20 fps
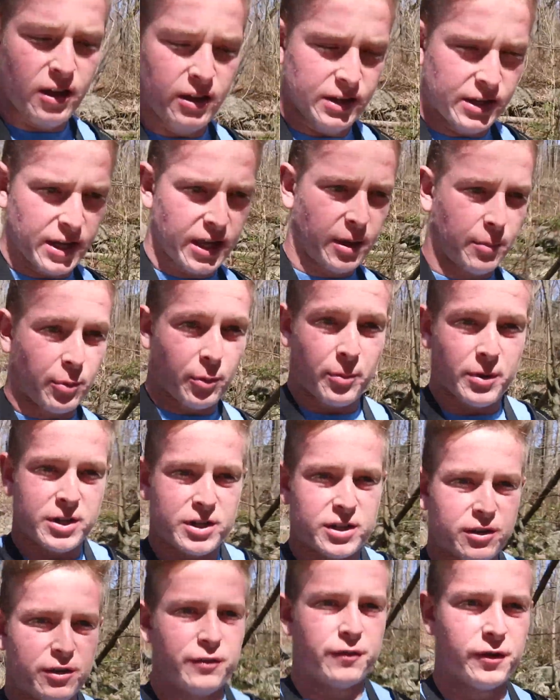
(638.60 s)
Didn't get
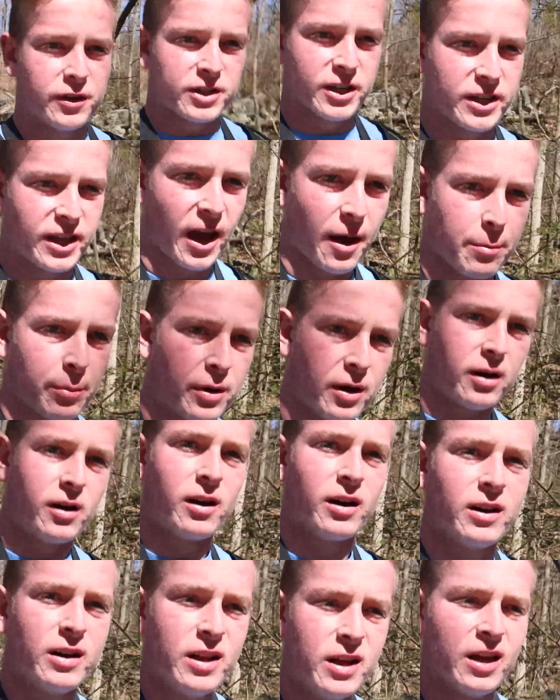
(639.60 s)
permission to fish at that
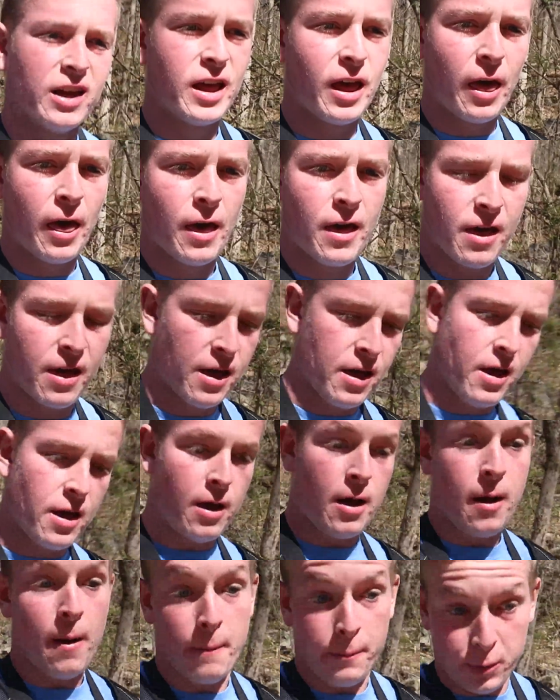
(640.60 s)
pond,
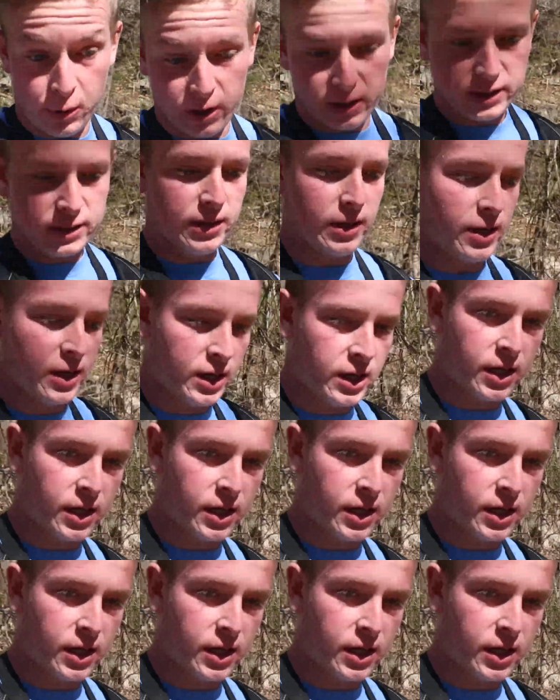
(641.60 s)
but